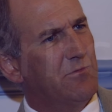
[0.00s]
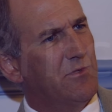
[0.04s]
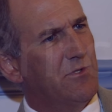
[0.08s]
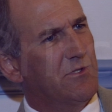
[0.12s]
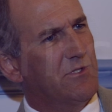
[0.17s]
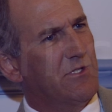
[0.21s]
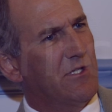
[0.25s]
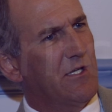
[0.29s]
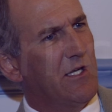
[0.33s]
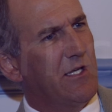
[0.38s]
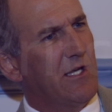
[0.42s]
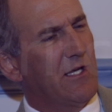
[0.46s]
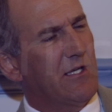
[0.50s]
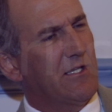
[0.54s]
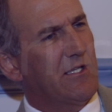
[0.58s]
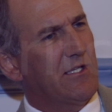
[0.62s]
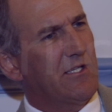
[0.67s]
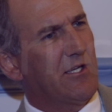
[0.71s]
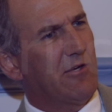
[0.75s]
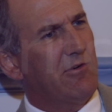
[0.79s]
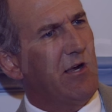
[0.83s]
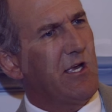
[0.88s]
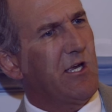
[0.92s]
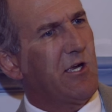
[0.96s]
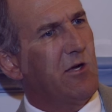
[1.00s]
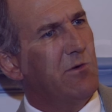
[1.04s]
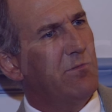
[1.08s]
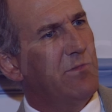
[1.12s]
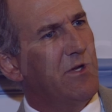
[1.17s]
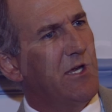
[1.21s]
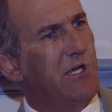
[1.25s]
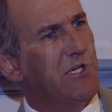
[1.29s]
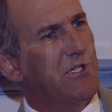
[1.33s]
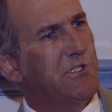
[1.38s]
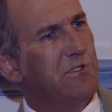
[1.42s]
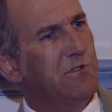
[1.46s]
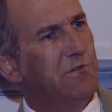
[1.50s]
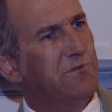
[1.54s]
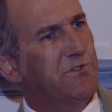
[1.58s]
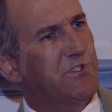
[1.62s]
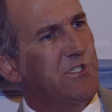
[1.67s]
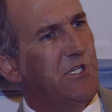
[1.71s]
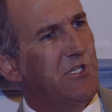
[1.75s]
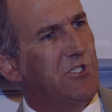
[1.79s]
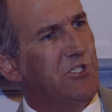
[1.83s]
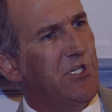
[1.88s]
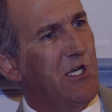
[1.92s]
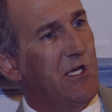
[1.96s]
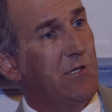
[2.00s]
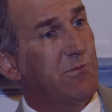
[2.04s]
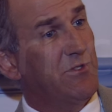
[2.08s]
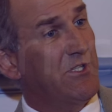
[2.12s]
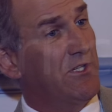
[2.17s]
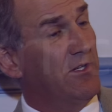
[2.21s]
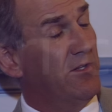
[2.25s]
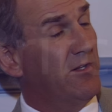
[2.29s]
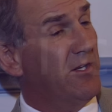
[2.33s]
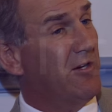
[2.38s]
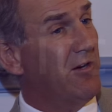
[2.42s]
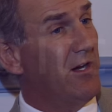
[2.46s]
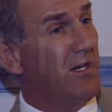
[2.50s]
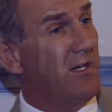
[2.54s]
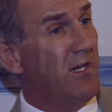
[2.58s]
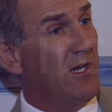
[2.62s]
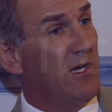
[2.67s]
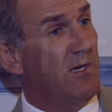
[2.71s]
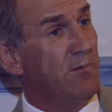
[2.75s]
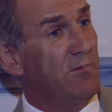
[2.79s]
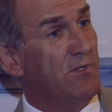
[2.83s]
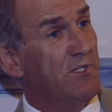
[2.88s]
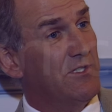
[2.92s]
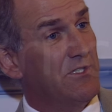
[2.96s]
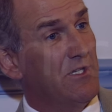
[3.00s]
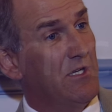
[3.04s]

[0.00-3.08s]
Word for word: and that great combination of Sid James and other great name.